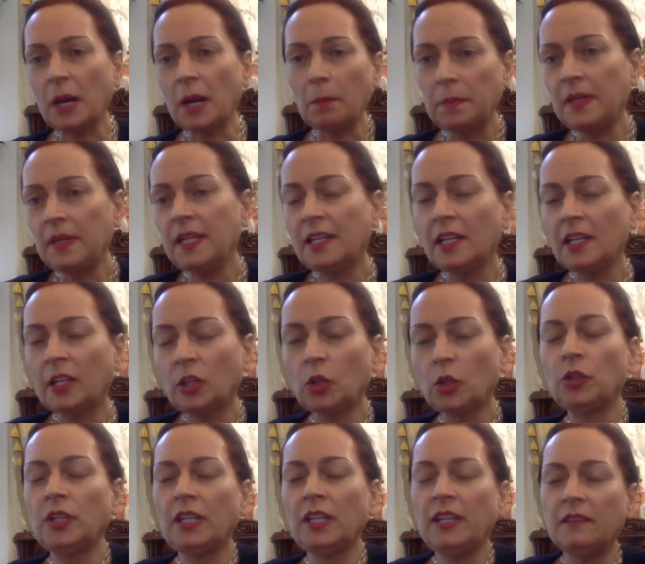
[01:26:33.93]
completely
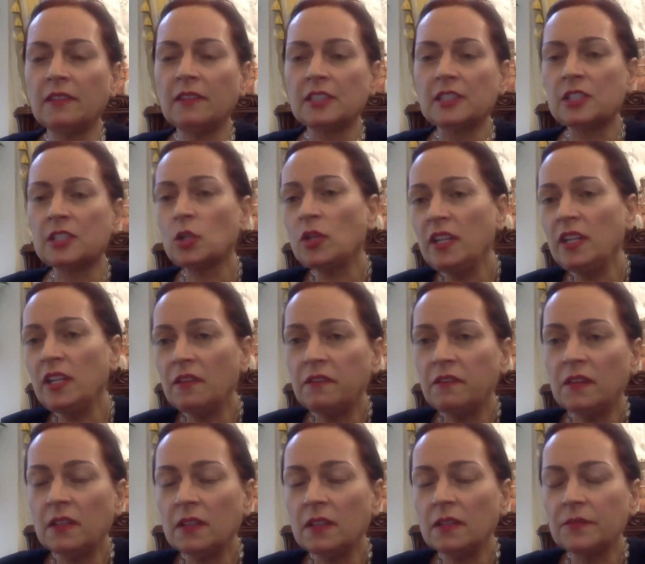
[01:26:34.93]
totally evil. So
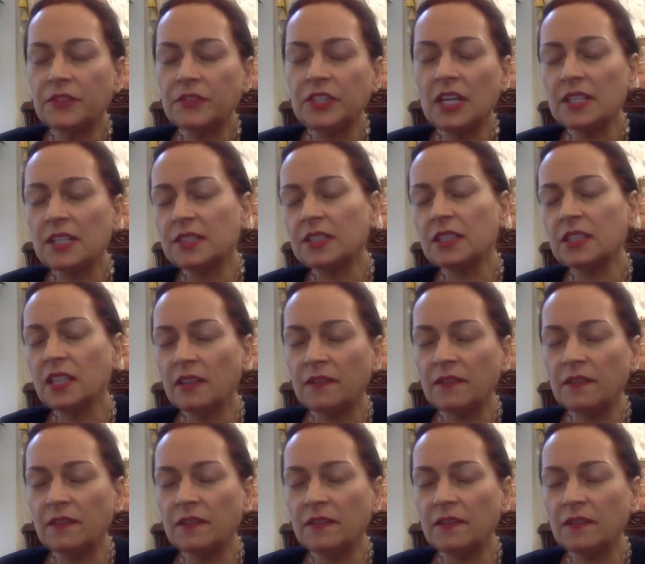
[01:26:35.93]
evil doesn't